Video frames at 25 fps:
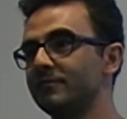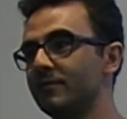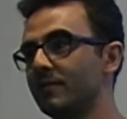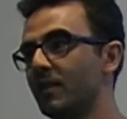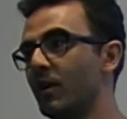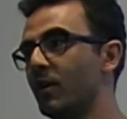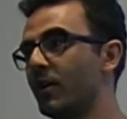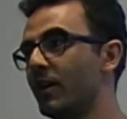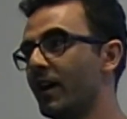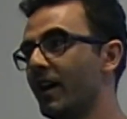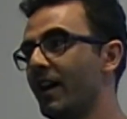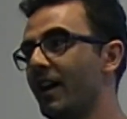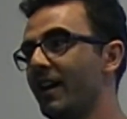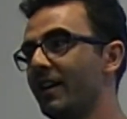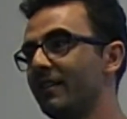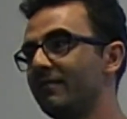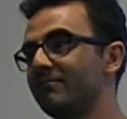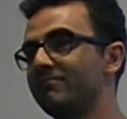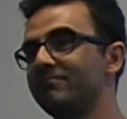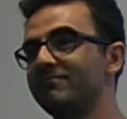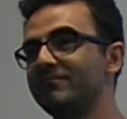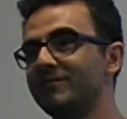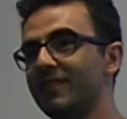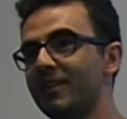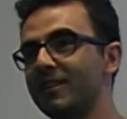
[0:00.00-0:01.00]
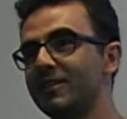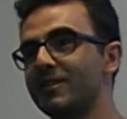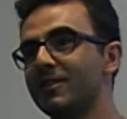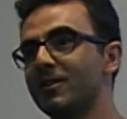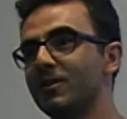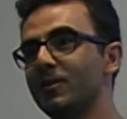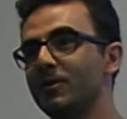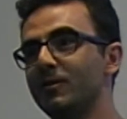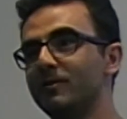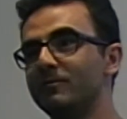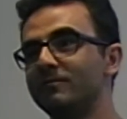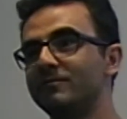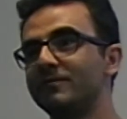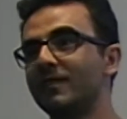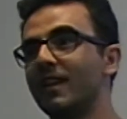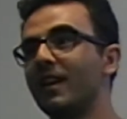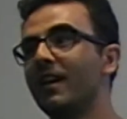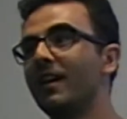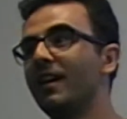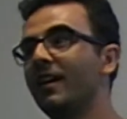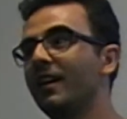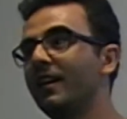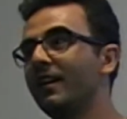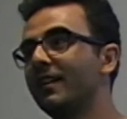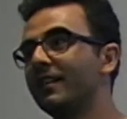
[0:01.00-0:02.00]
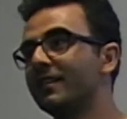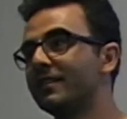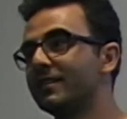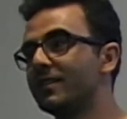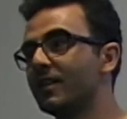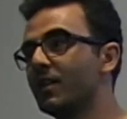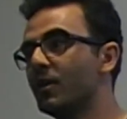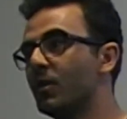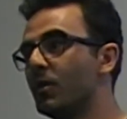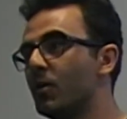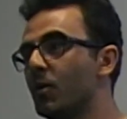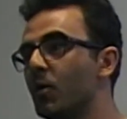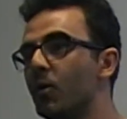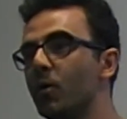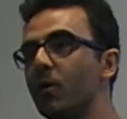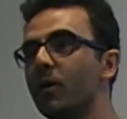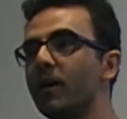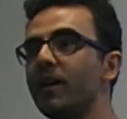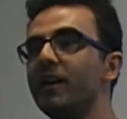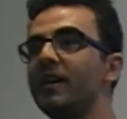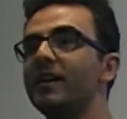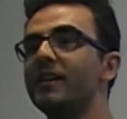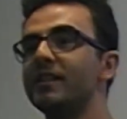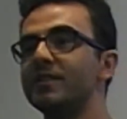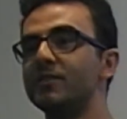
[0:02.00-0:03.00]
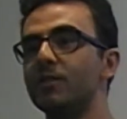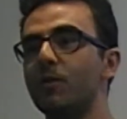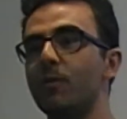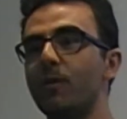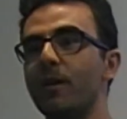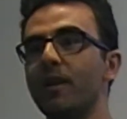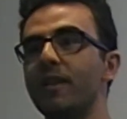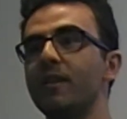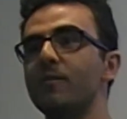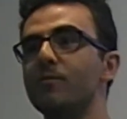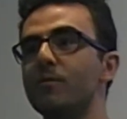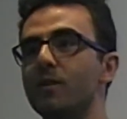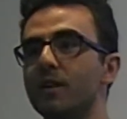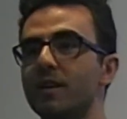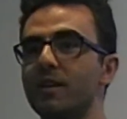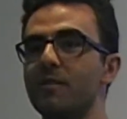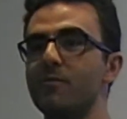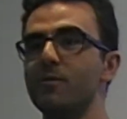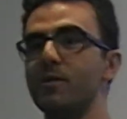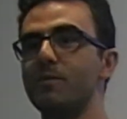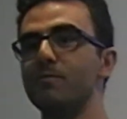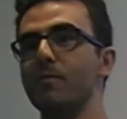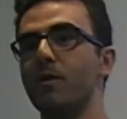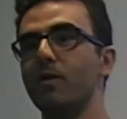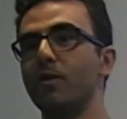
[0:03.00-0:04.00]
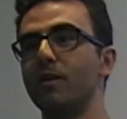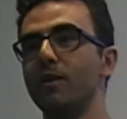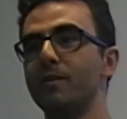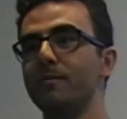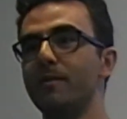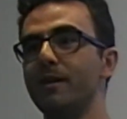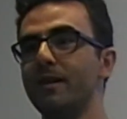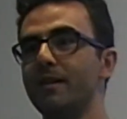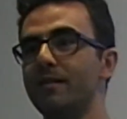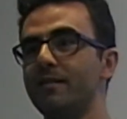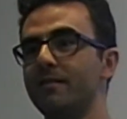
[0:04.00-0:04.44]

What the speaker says: Okay, that's cool. So, who here is already working with MongoDB?